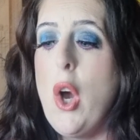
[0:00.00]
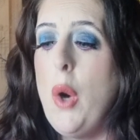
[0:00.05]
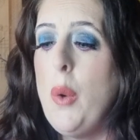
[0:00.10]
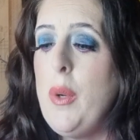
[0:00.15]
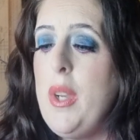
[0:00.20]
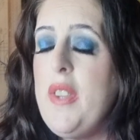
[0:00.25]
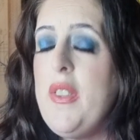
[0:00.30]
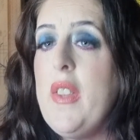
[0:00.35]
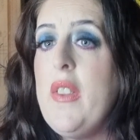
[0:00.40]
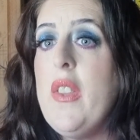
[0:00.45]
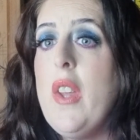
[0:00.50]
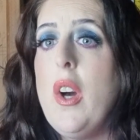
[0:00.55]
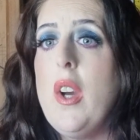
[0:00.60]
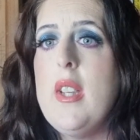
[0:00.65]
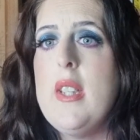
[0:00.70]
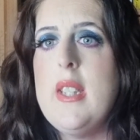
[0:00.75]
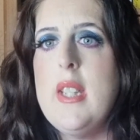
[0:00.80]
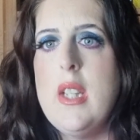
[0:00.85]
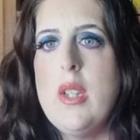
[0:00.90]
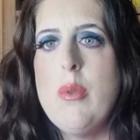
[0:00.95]
The only
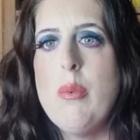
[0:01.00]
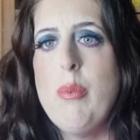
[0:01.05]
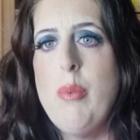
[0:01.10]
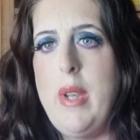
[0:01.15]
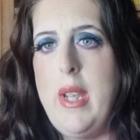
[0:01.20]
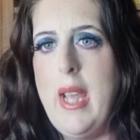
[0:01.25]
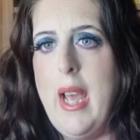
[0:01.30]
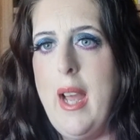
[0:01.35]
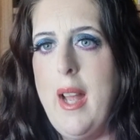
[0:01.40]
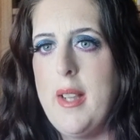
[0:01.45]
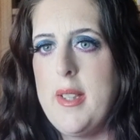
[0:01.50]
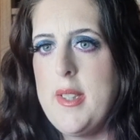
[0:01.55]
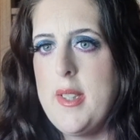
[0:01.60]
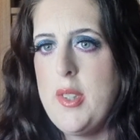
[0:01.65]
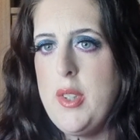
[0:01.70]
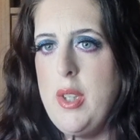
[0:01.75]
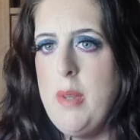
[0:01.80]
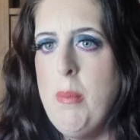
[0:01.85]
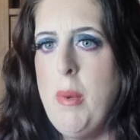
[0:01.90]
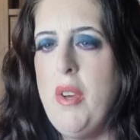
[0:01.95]
thing that I did
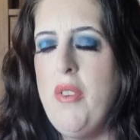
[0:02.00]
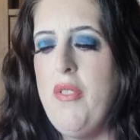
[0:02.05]
re-add